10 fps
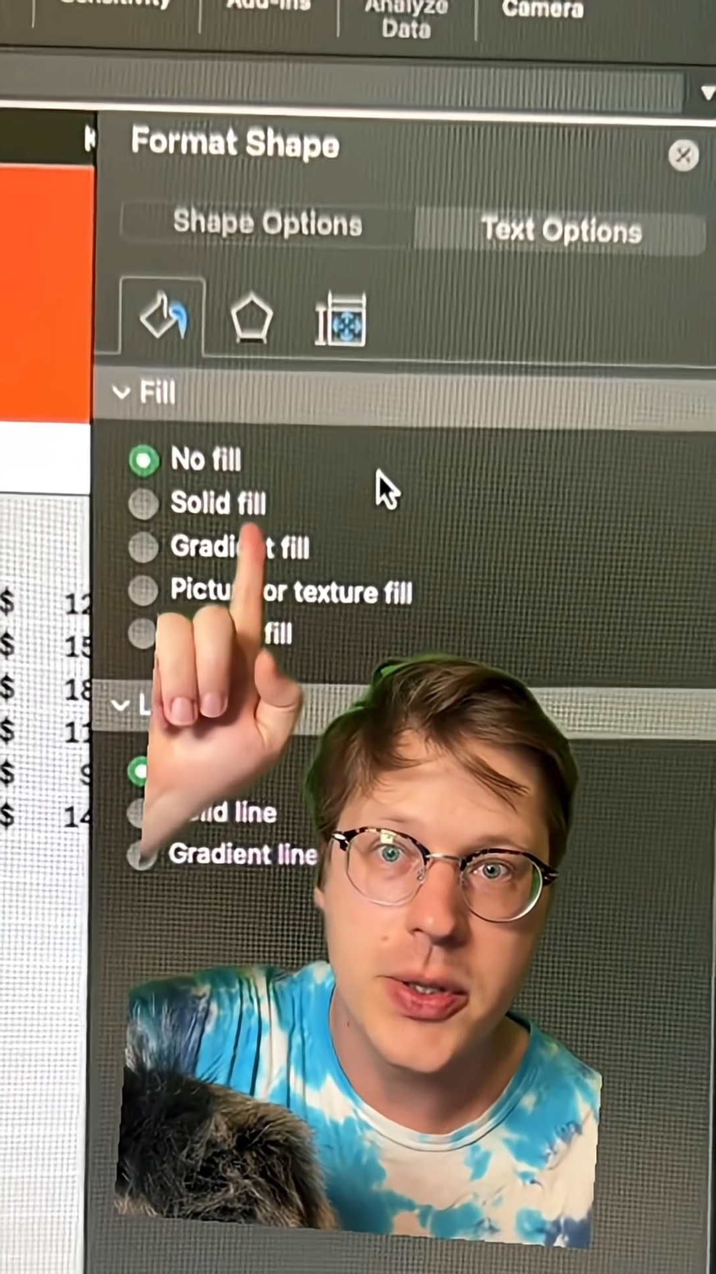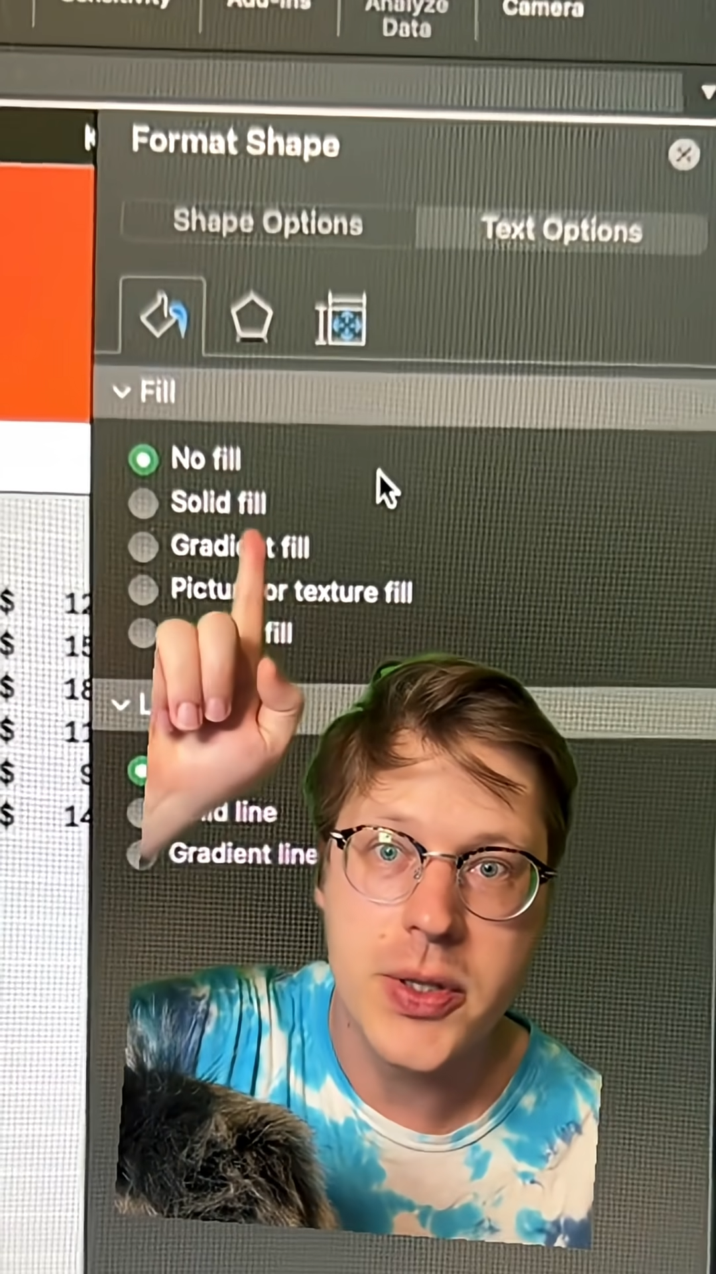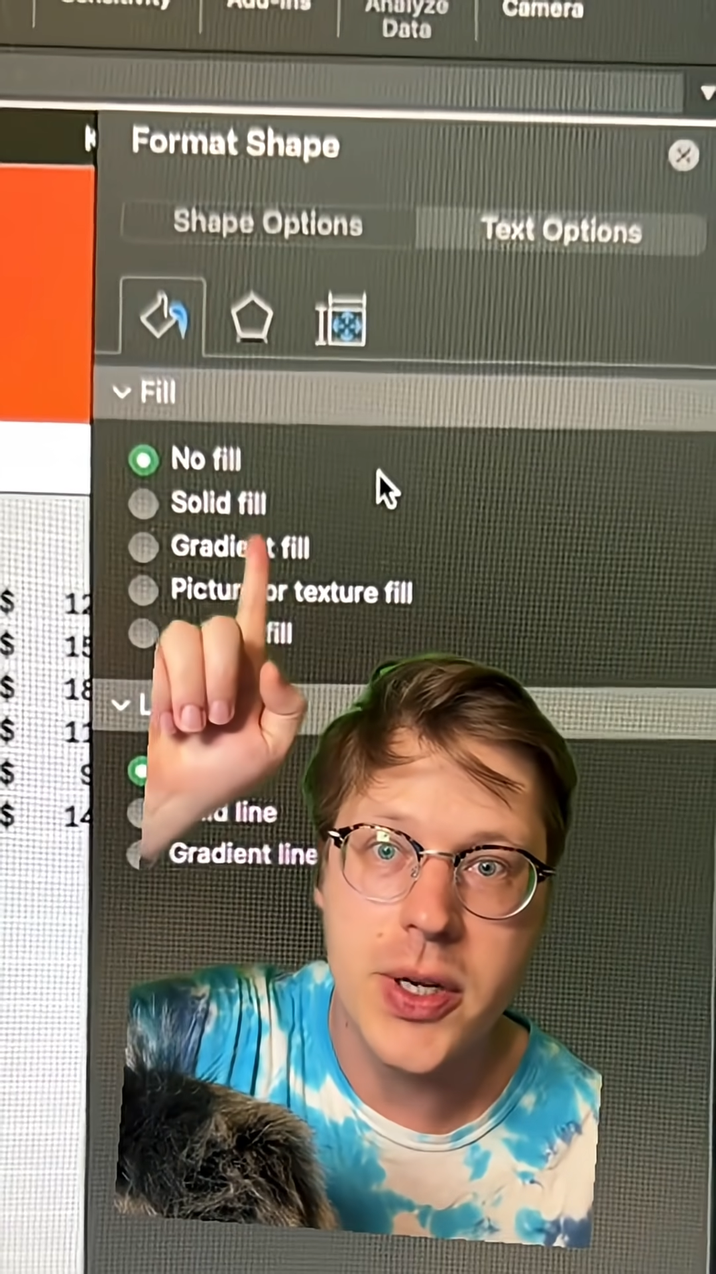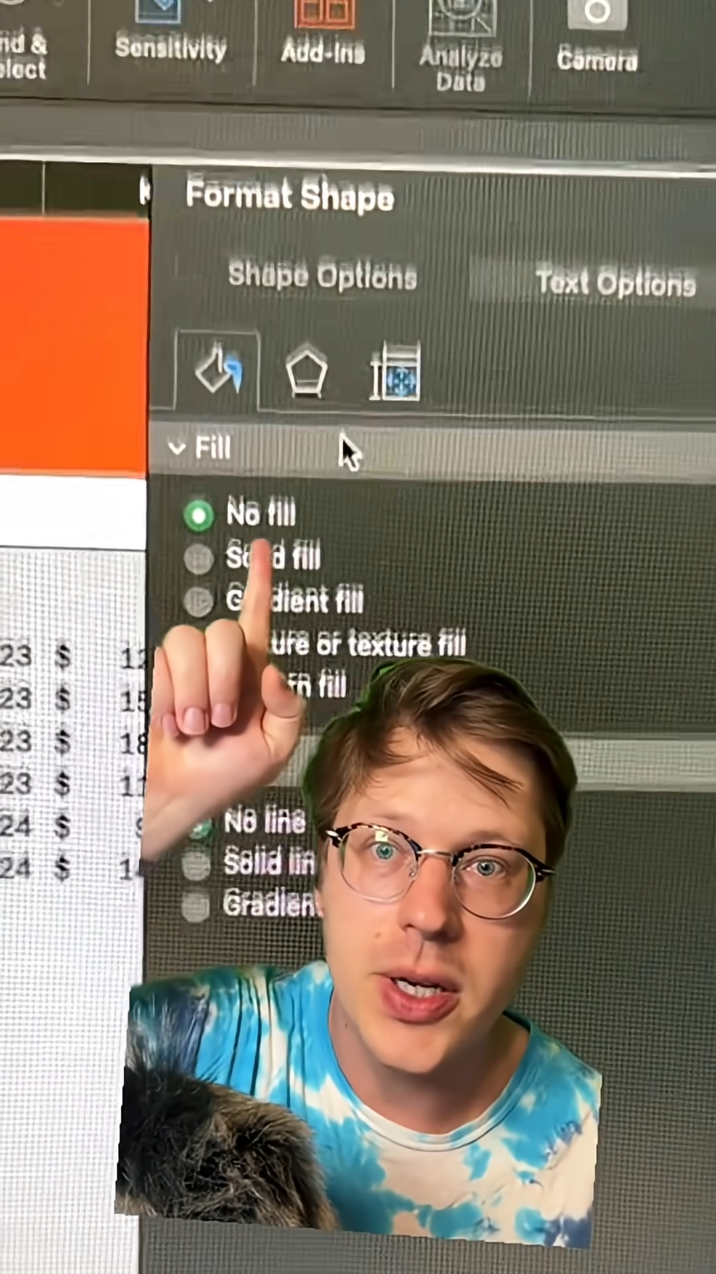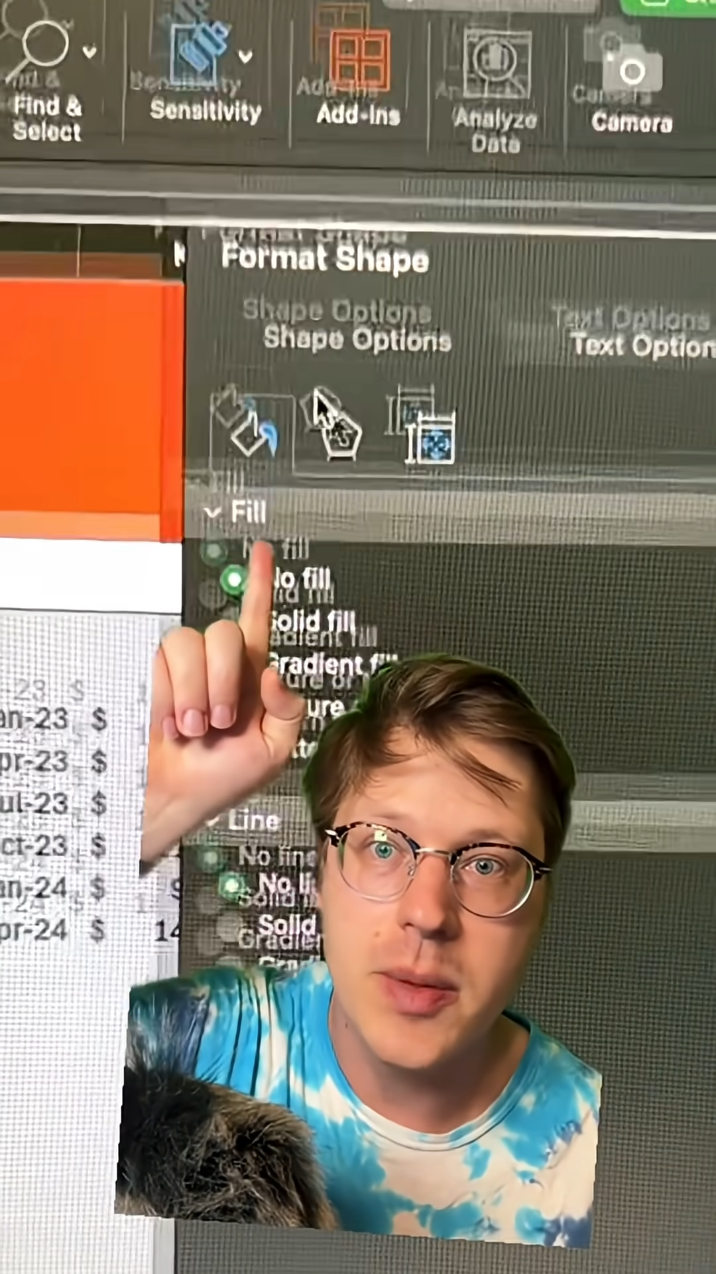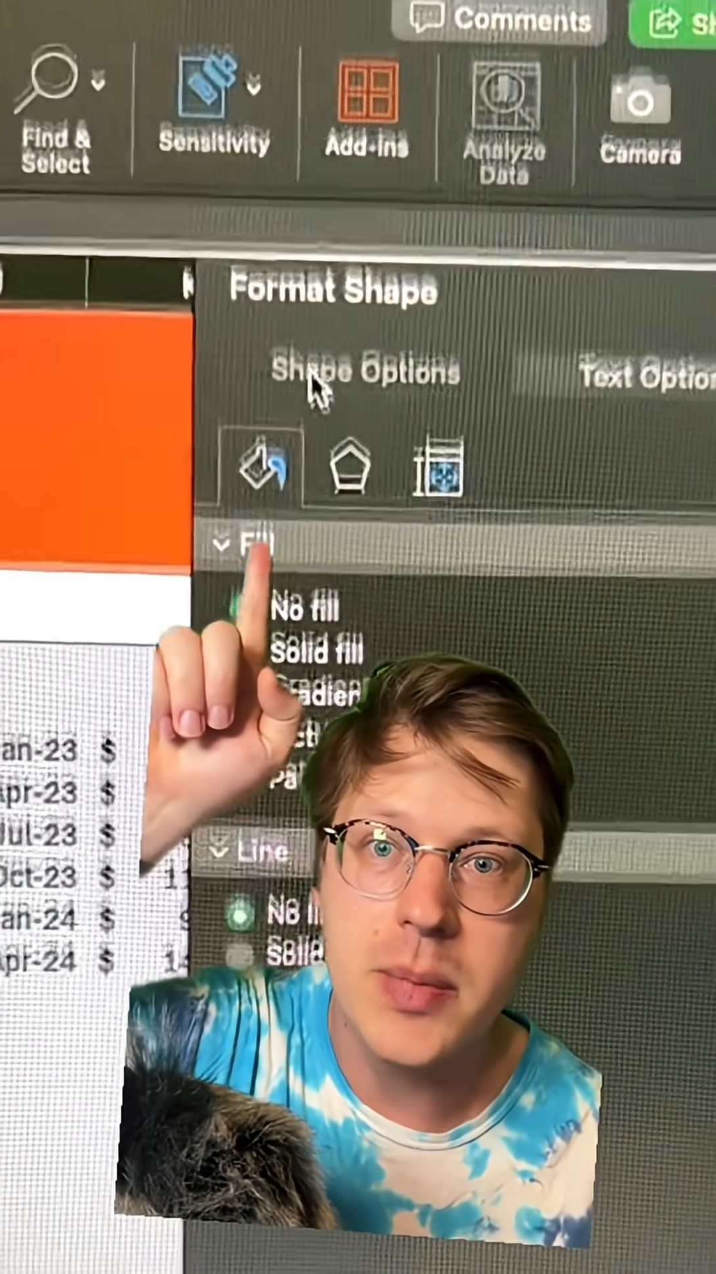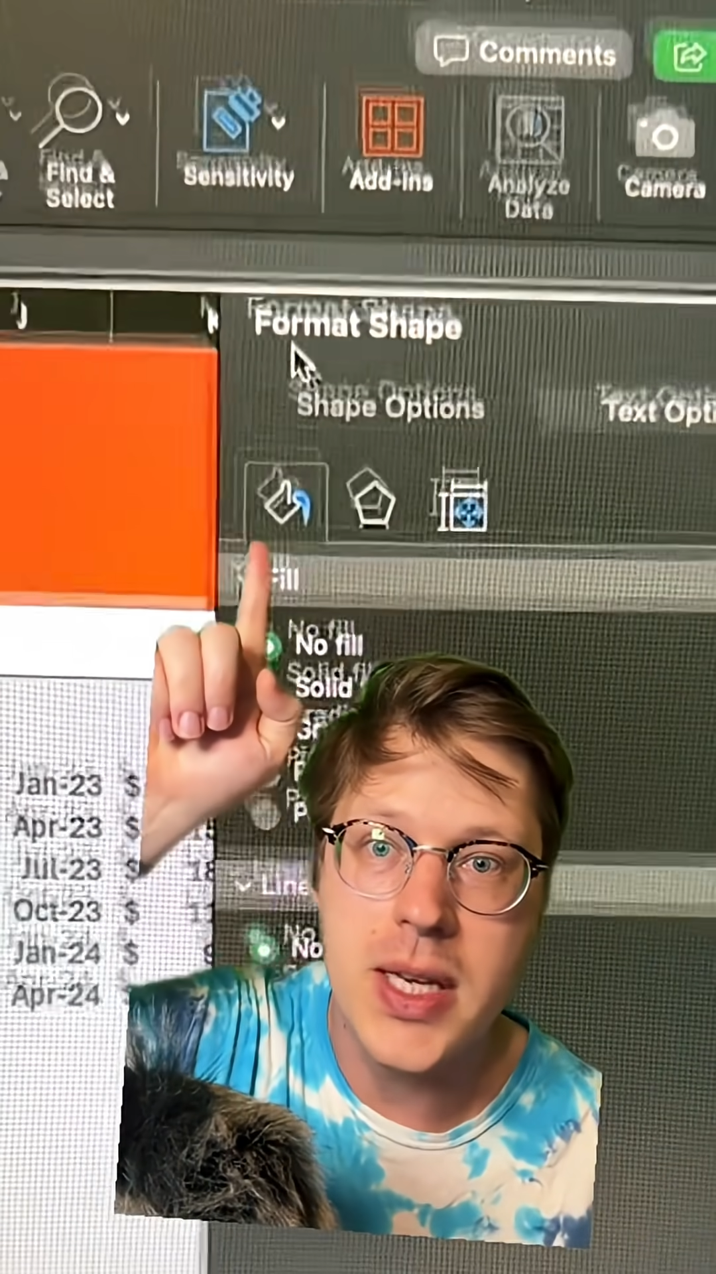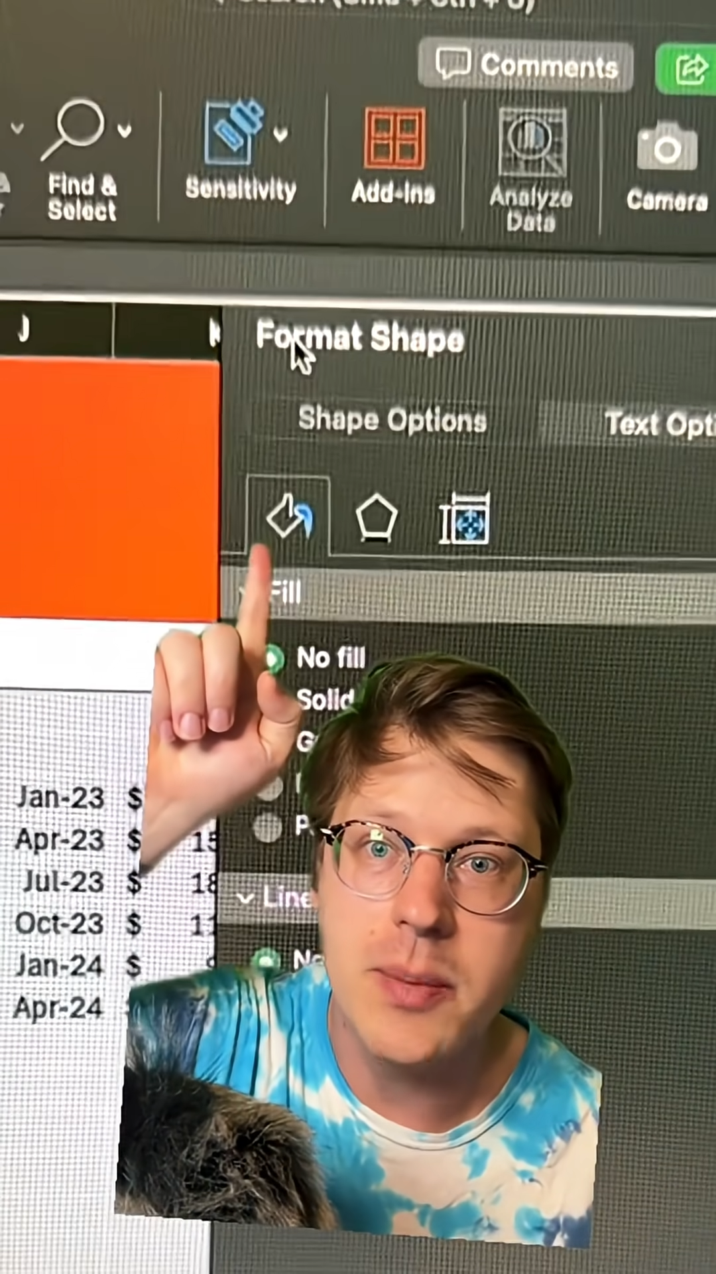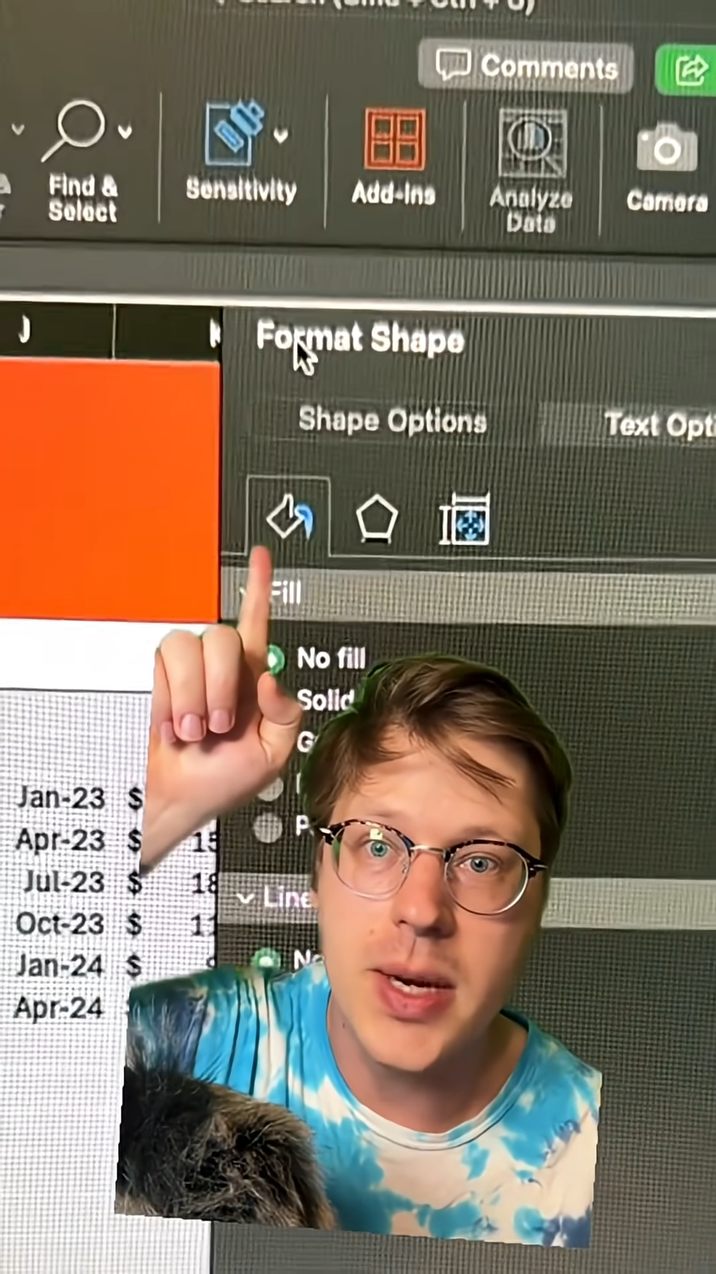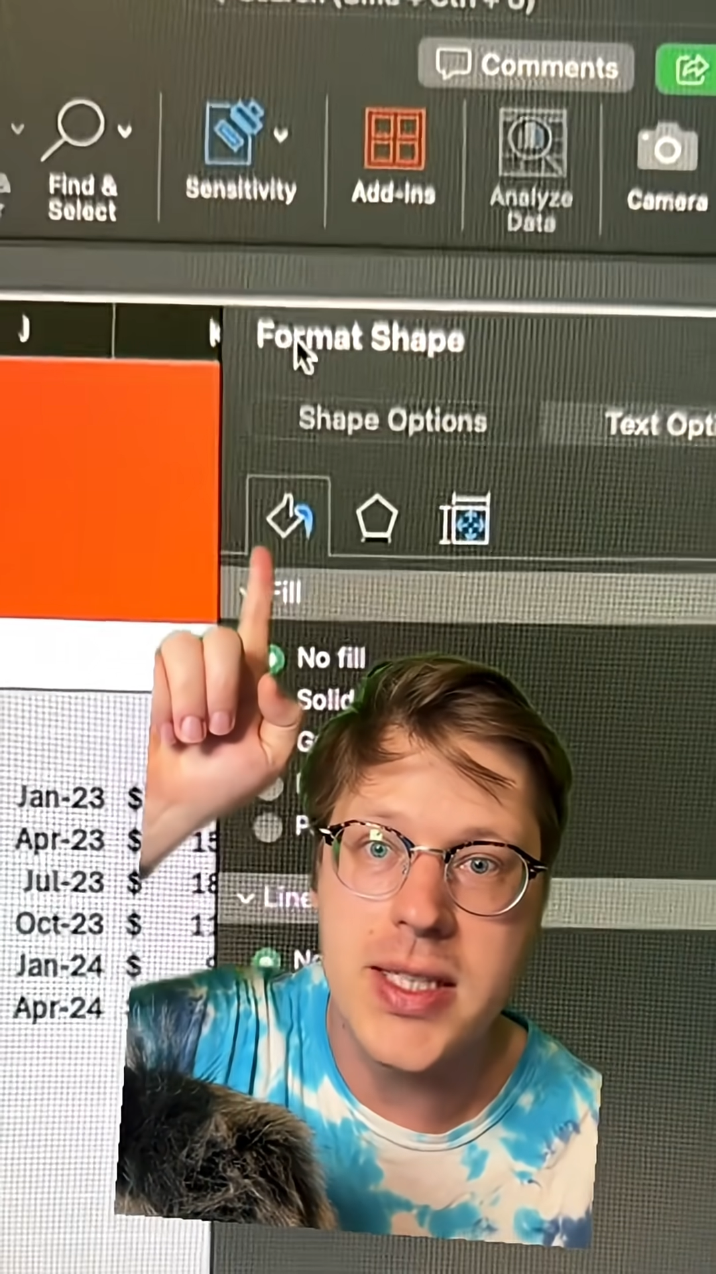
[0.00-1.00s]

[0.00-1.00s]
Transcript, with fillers: so you're going to be by